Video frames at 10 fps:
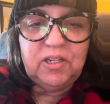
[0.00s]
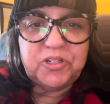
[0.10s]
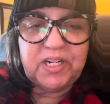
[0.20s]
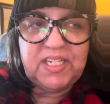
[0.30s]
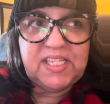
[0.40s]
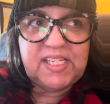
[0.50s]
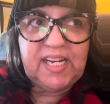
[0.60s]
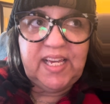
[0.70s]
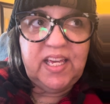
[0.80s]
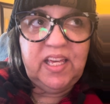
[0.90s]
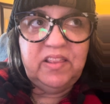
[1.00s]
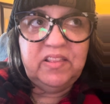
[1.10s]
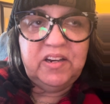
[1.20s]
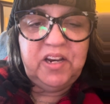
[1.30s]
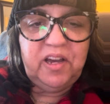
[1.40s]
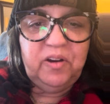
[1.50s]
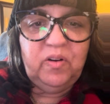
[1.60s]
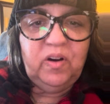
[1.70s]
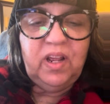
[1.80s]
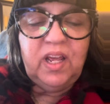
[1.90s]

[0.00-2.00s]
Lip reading: trying to stay in the know.